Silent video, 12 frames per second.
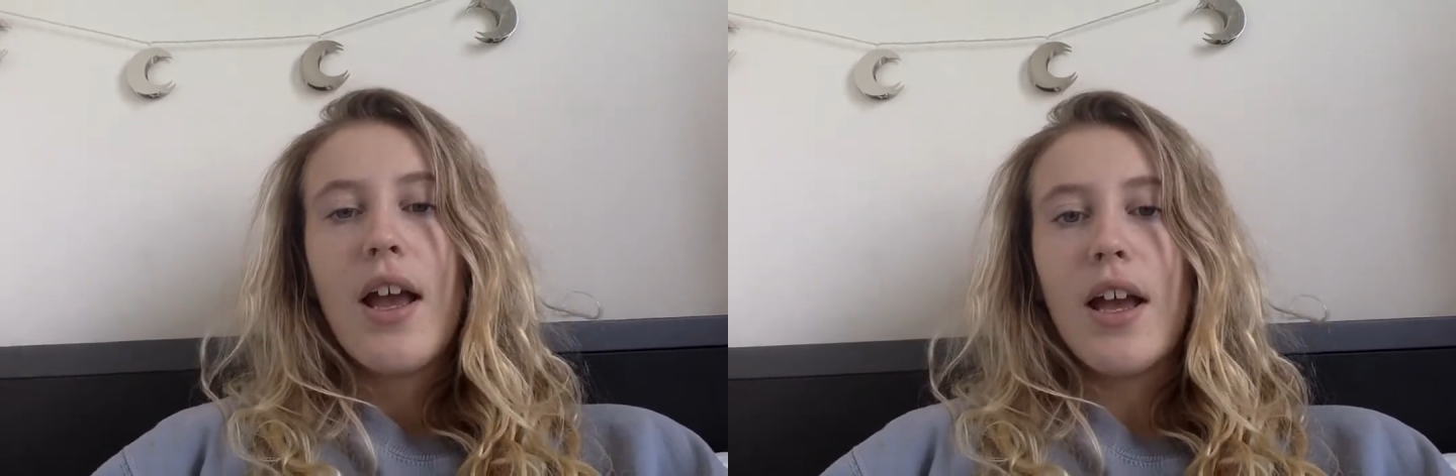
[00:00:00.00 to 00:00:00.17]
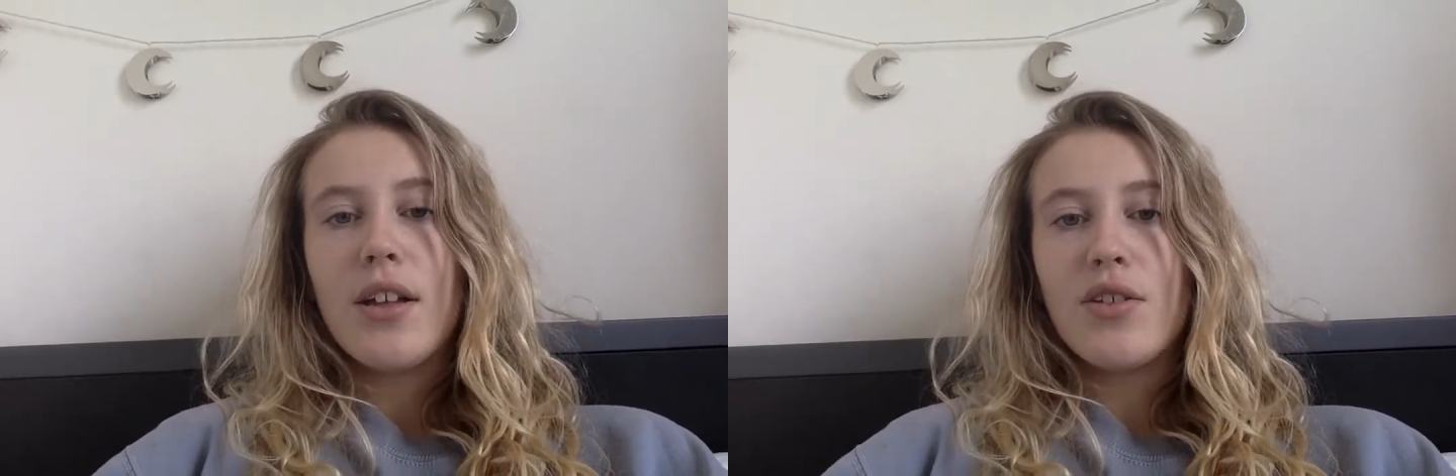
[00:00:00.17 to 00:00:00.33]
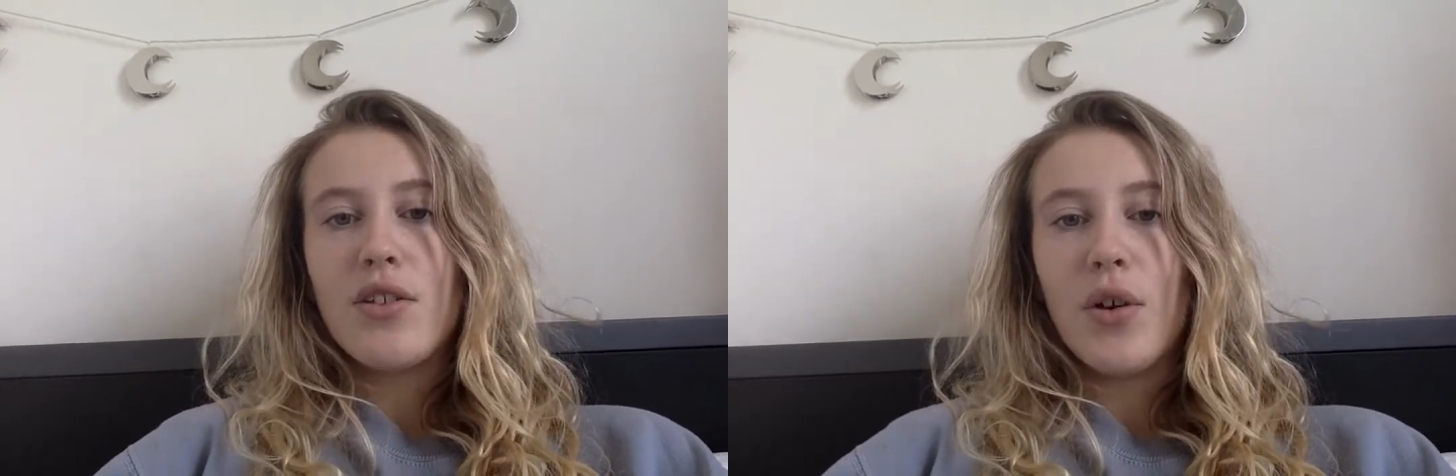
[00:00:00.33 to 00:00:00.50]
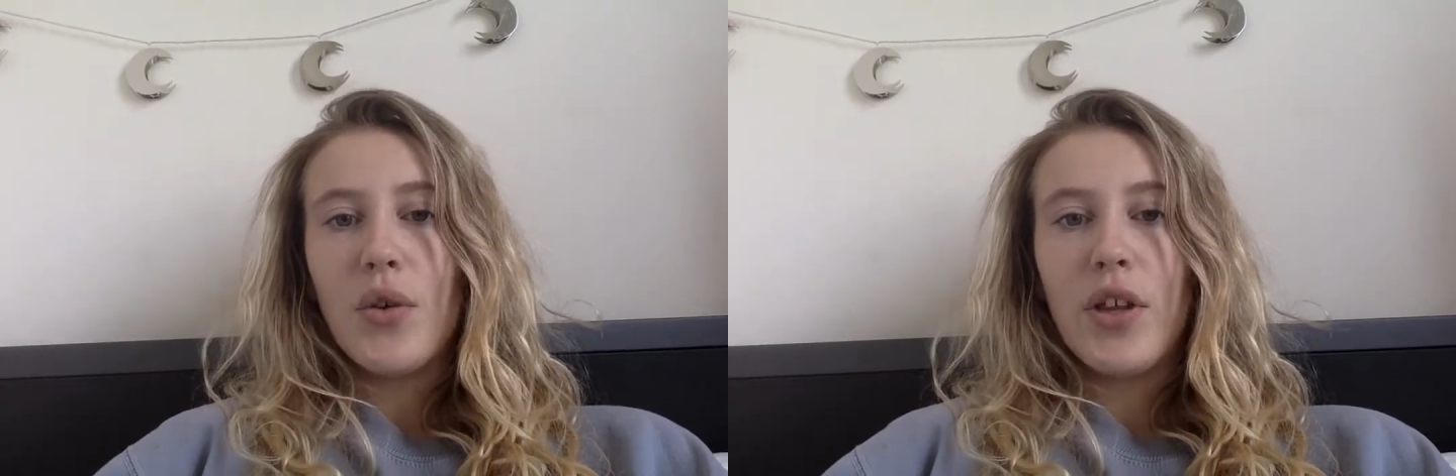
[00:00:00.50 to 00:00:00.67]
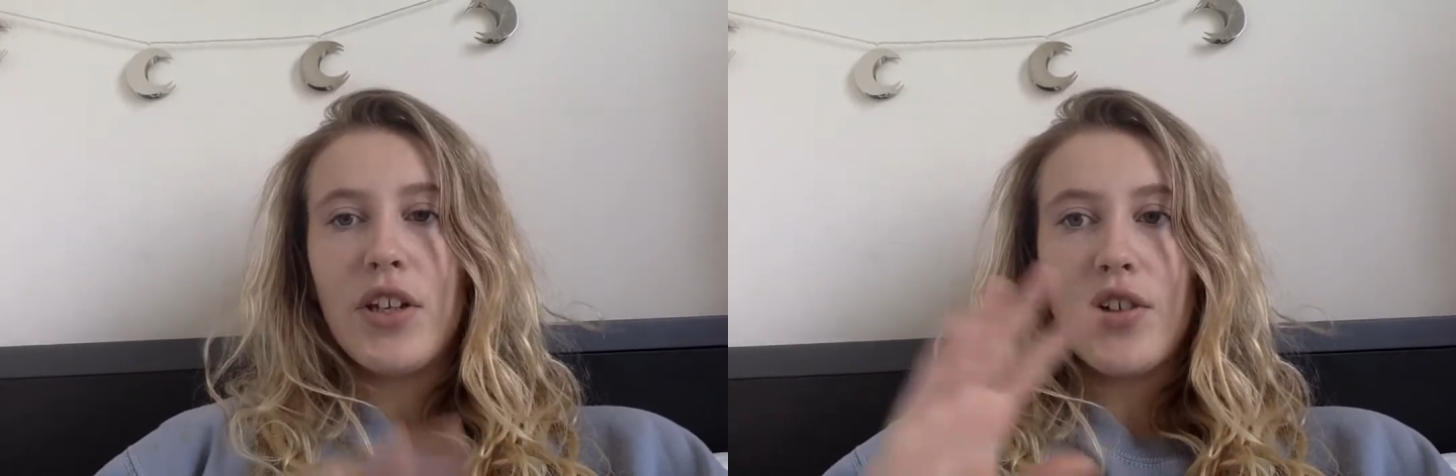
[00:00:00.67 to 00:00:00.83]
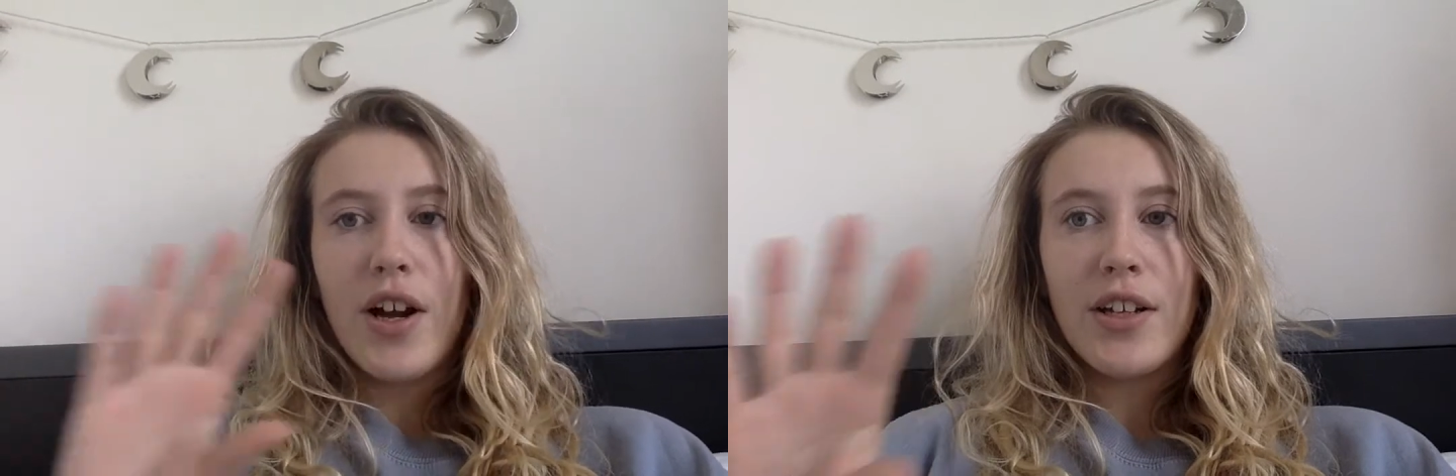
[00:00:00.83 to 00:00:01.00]
and so they
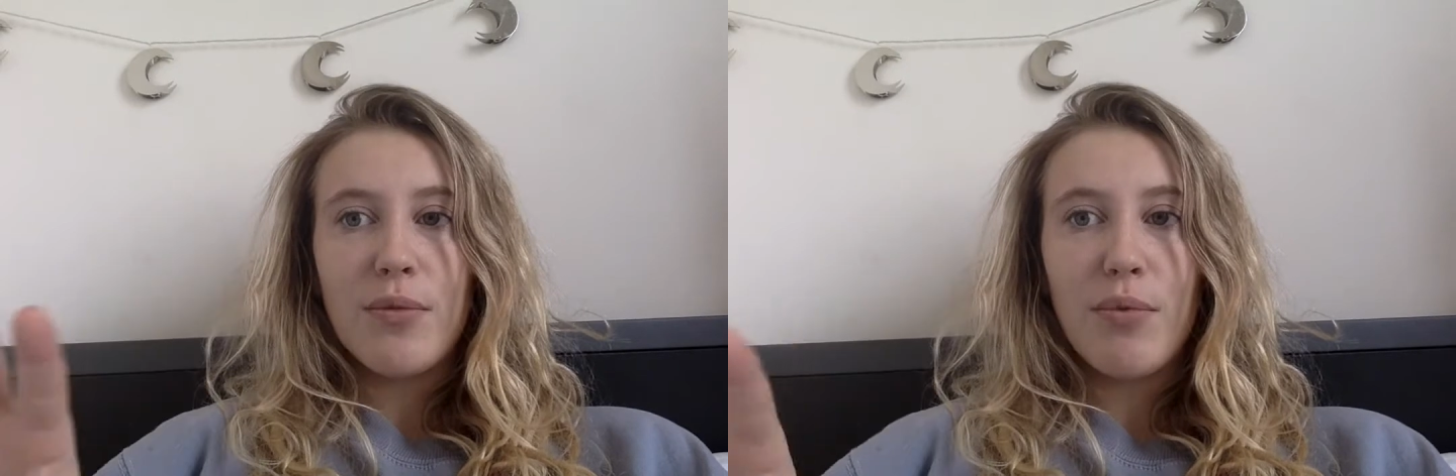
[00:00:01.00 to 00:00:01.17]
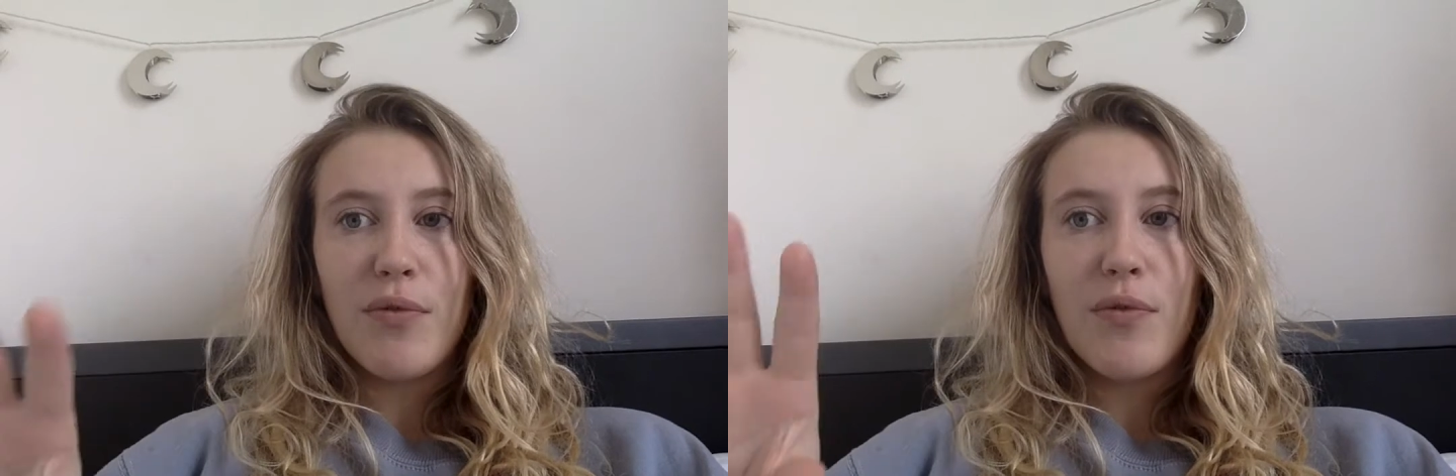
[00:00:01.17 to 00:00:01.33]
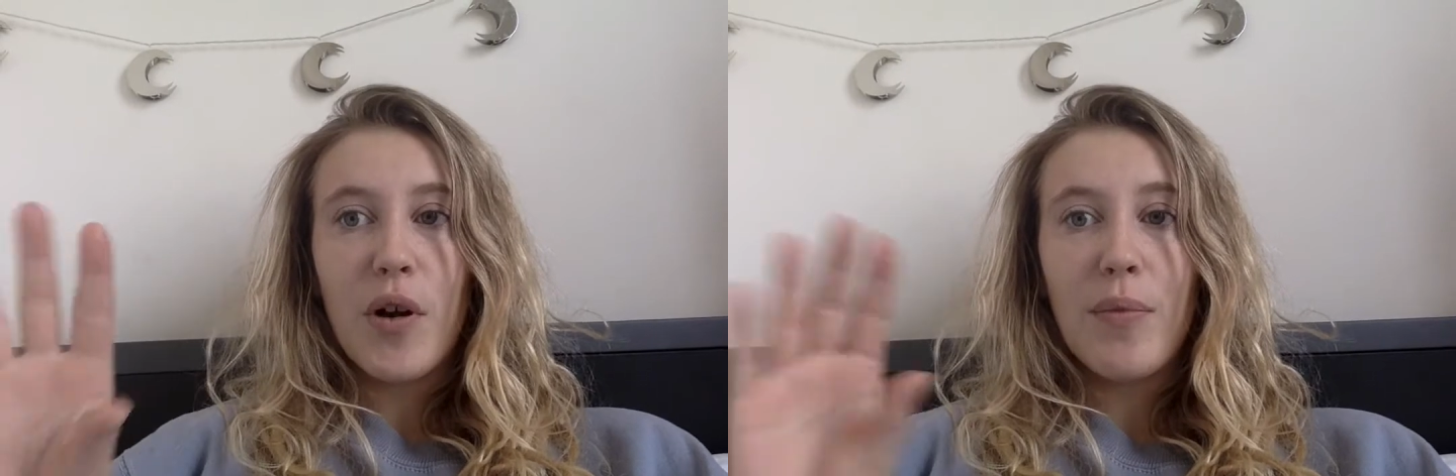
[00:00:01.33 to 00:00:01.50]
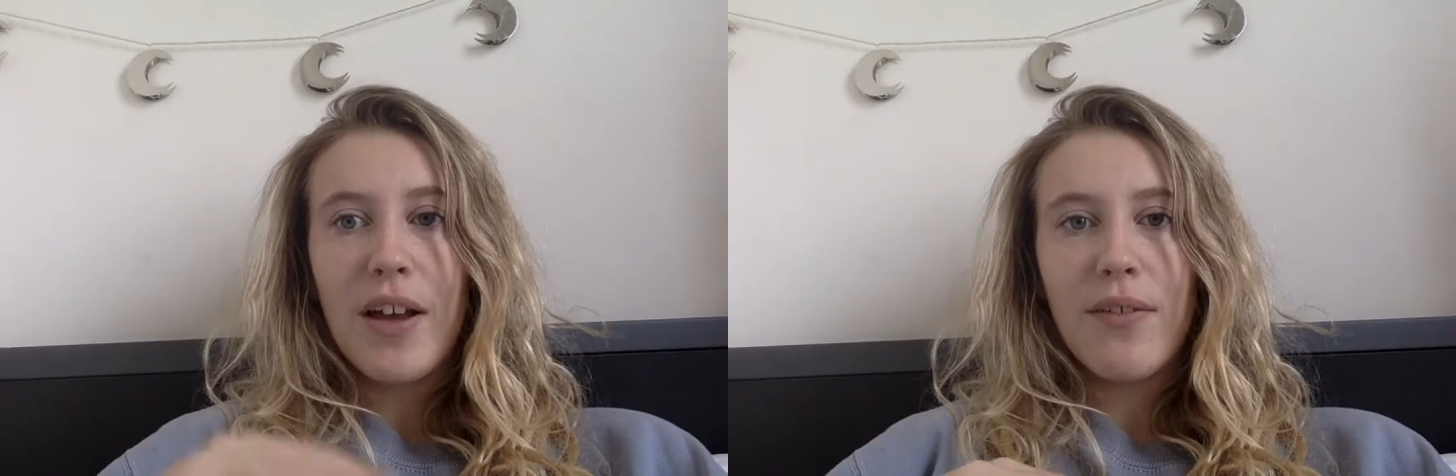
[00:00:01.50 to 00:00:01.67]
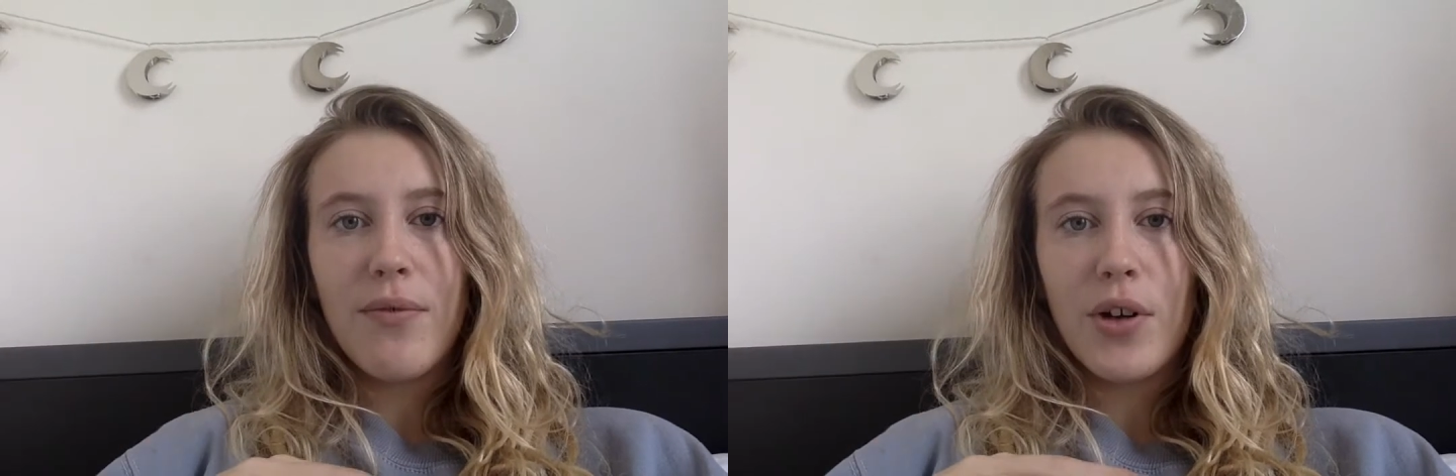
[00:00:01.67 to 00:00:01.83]
tried to perform that